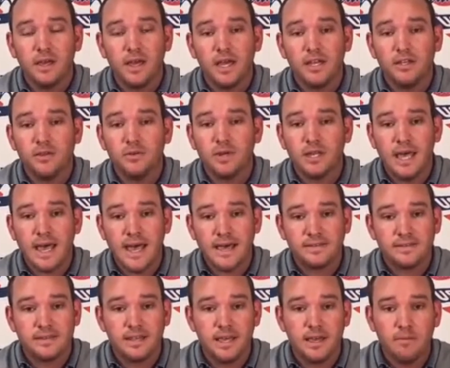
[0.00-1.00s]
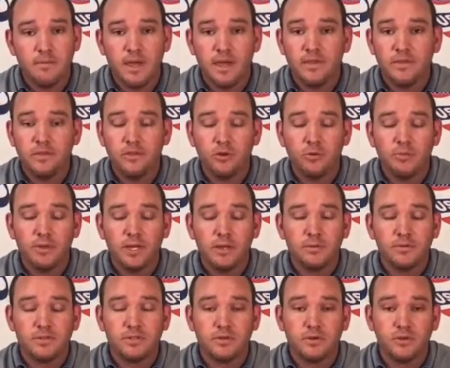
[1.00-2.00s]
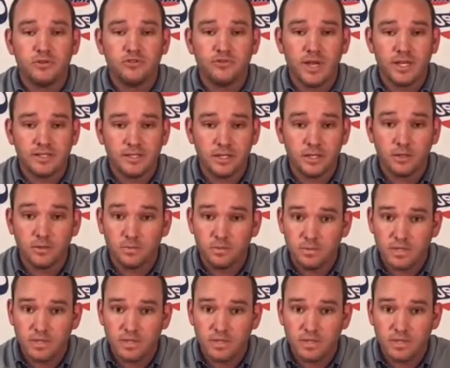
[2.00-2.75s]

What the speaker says: and you can ask them and they'll be able to address the